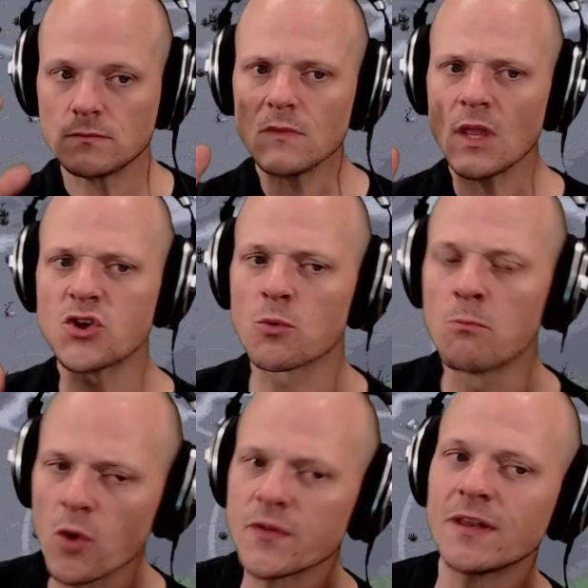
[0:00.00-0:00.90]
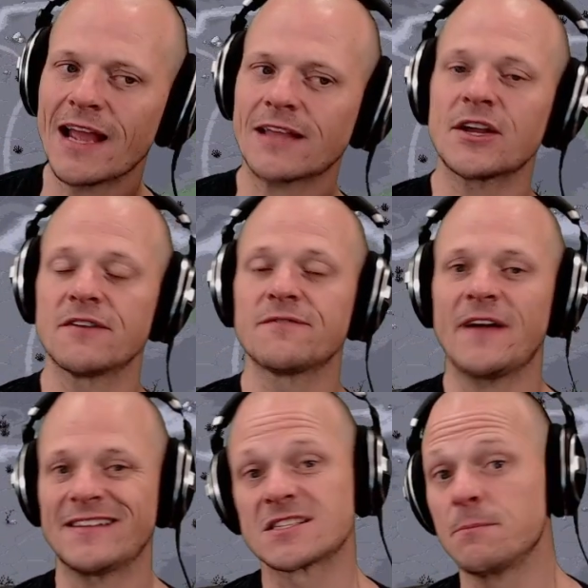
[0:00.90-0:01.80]
you're more than likely going to
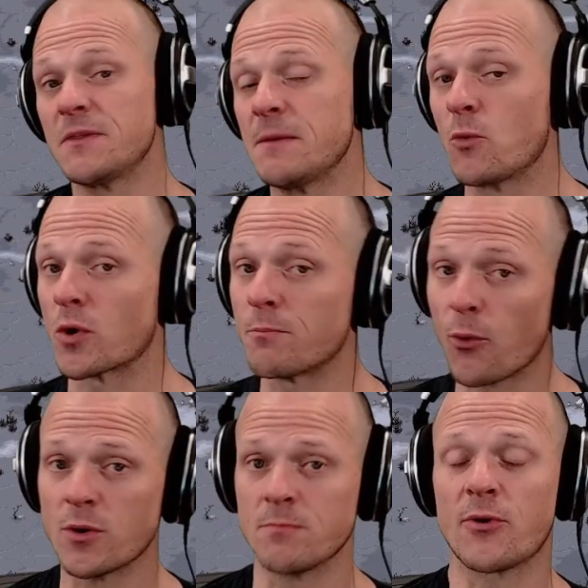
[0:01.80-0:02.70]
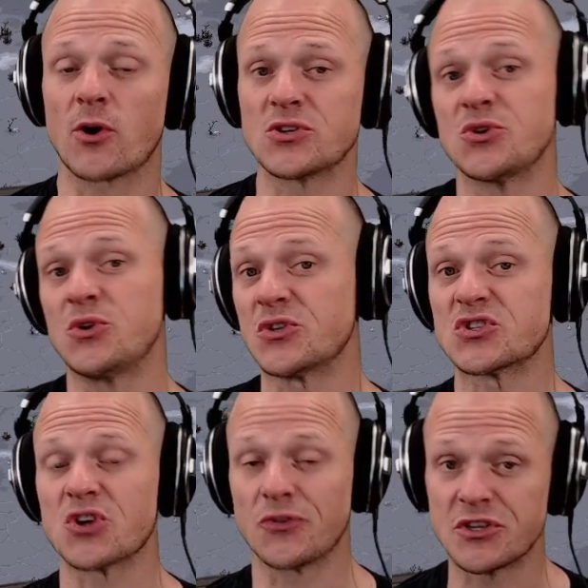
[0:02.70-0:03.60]
find some of the more important parts so you can
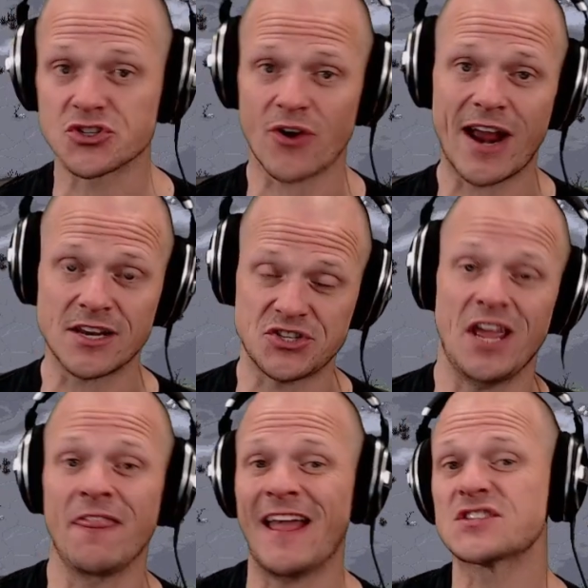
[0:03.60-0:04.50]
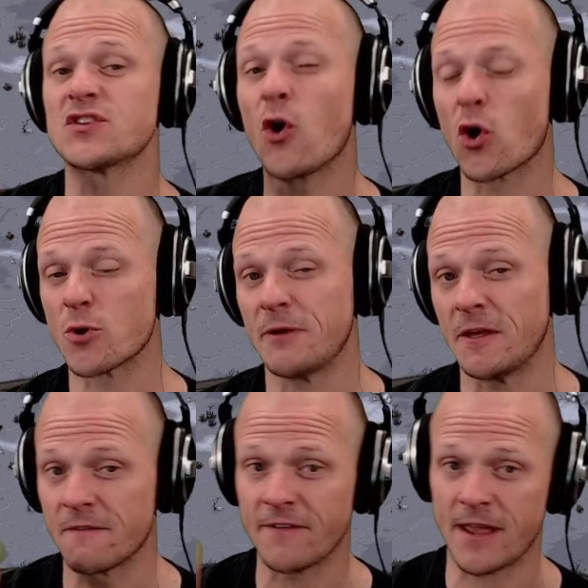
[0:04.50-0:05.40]
start this strategy, and that's the harpy
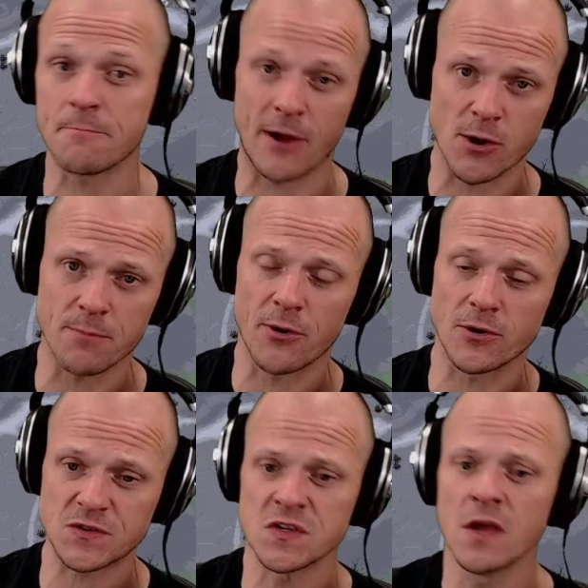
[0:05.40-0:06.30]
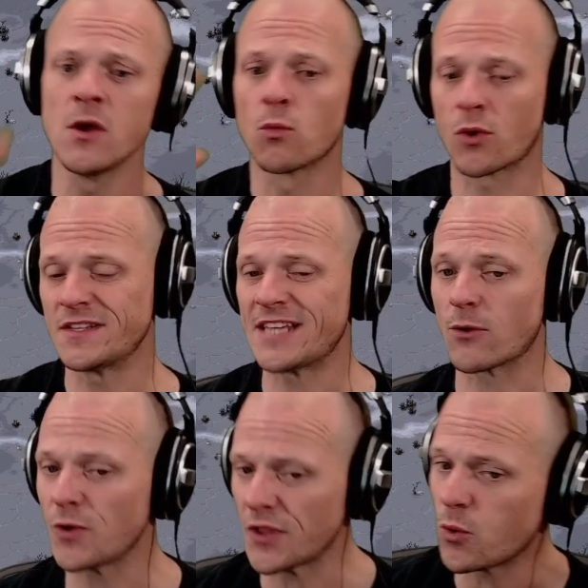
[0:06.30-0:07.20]
and the vampire parts. We're going to take a
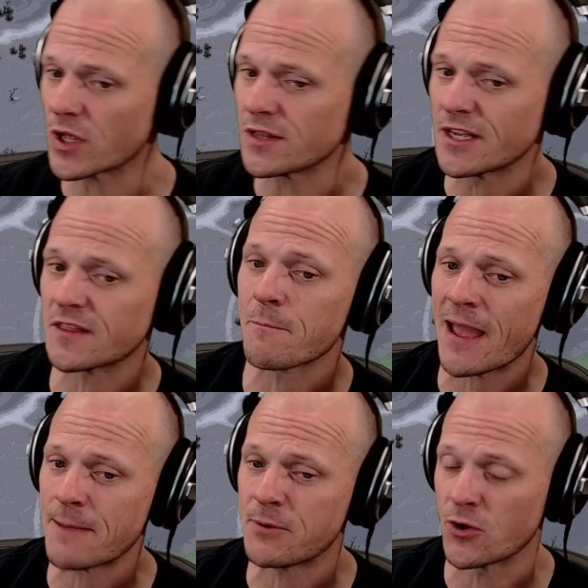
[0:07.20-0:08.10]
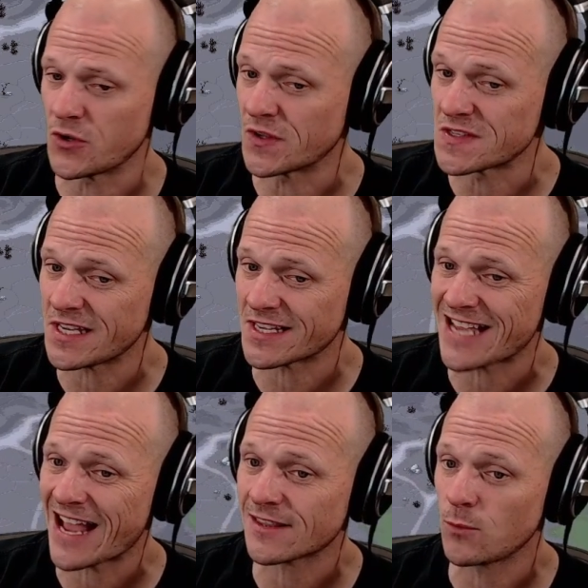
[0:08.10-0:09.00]
really quick look at the map here, and you can see
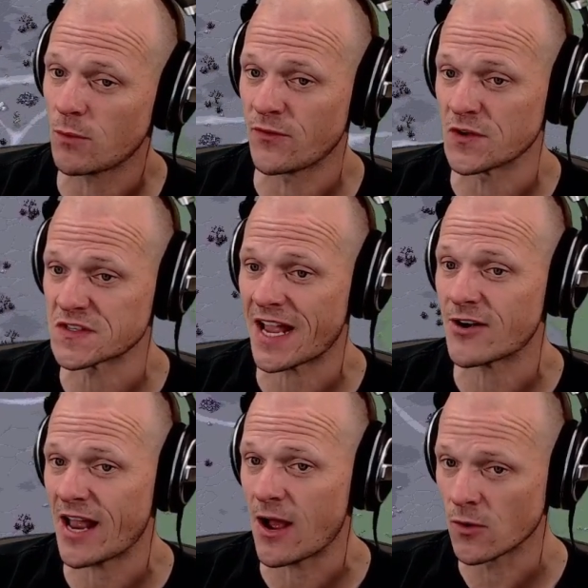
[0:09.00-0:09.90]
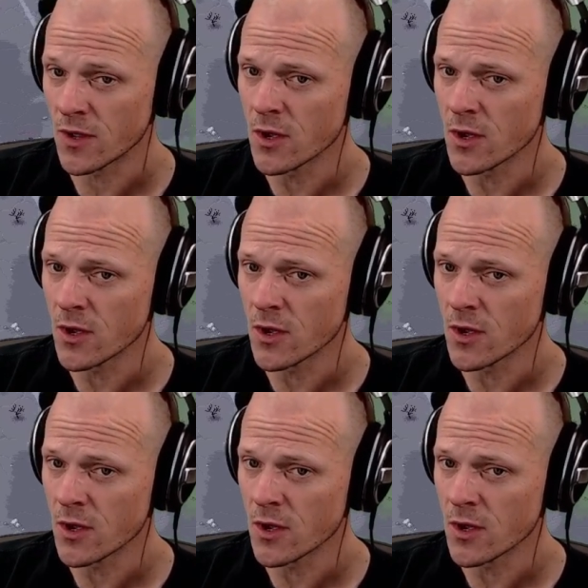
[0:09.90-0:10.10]
exactly what we've all scouted out.